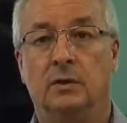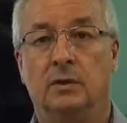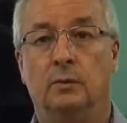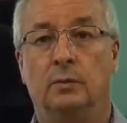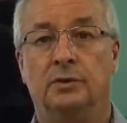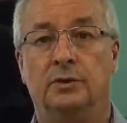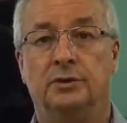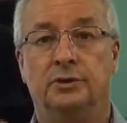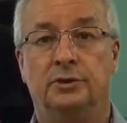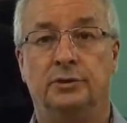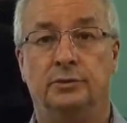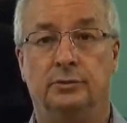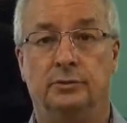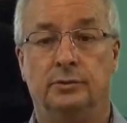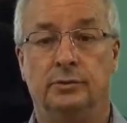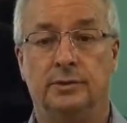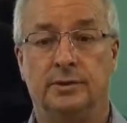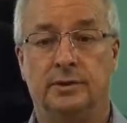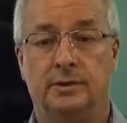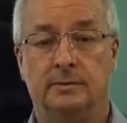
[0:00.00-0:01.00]
What's
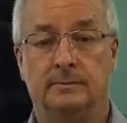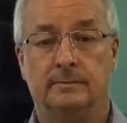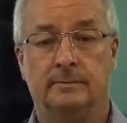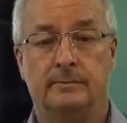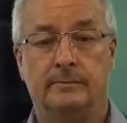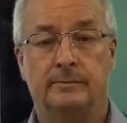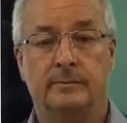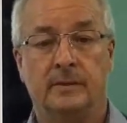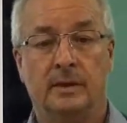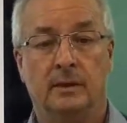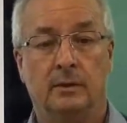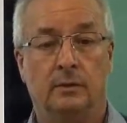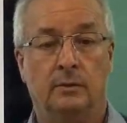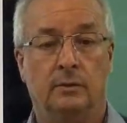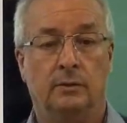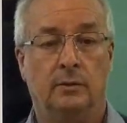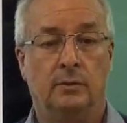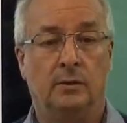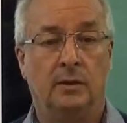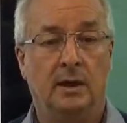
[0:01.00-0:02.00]
yours?
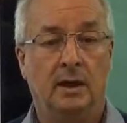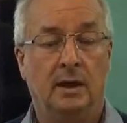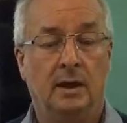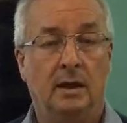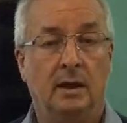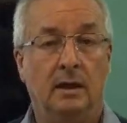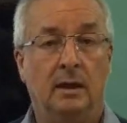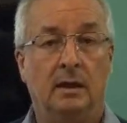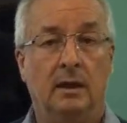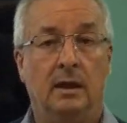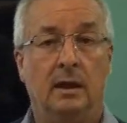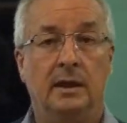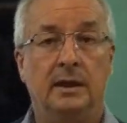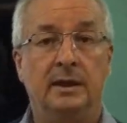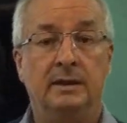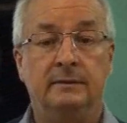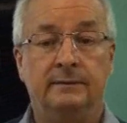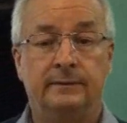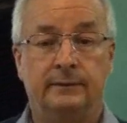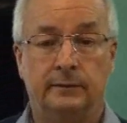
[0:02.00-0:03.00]
Or
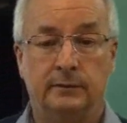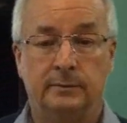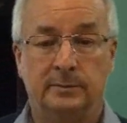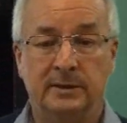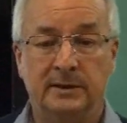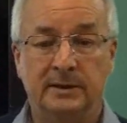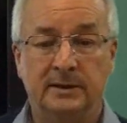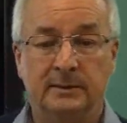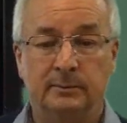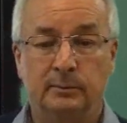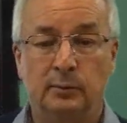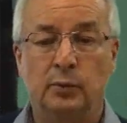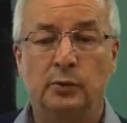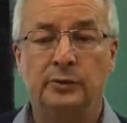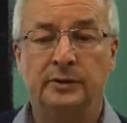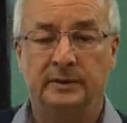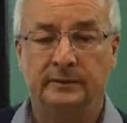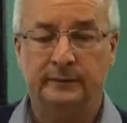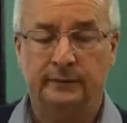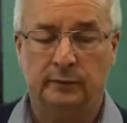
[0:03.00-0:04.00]
informally, more
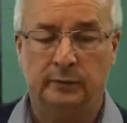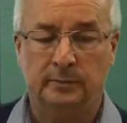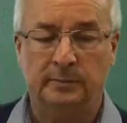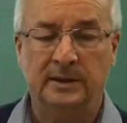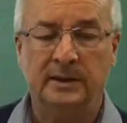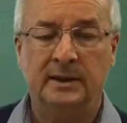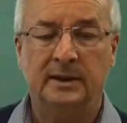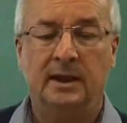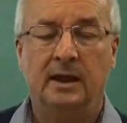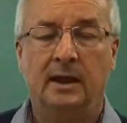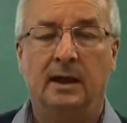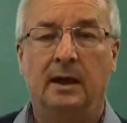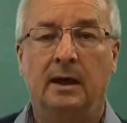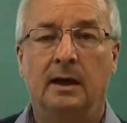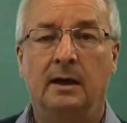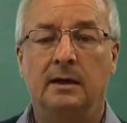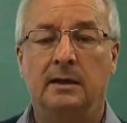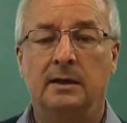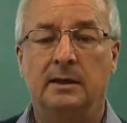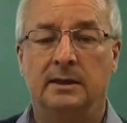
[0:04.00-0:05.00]
informally,
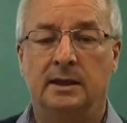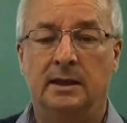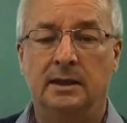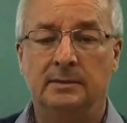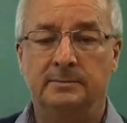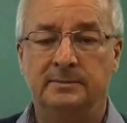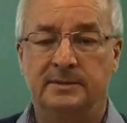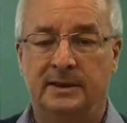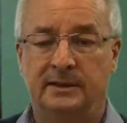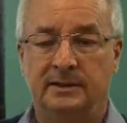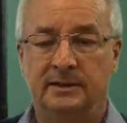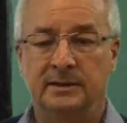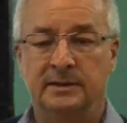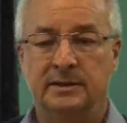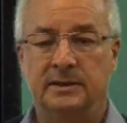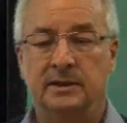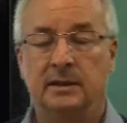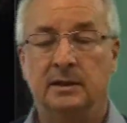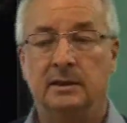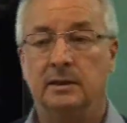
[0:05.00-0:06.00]
hi, I'm
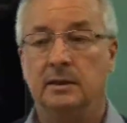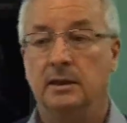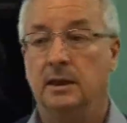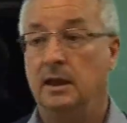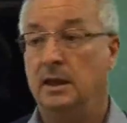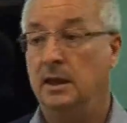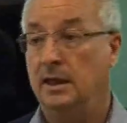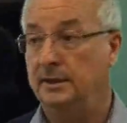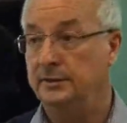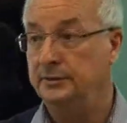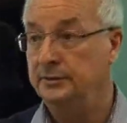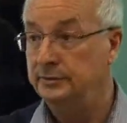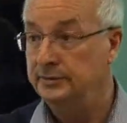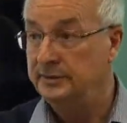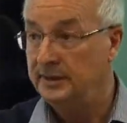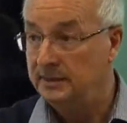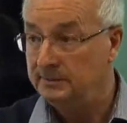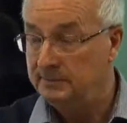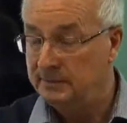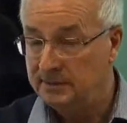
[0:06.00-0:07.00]
Deniz, and your
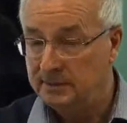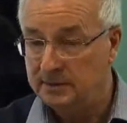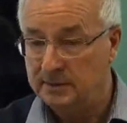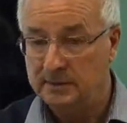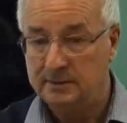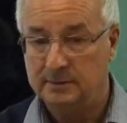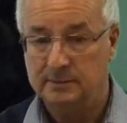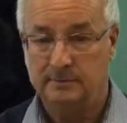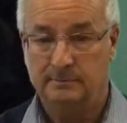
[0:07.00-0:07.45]
name is?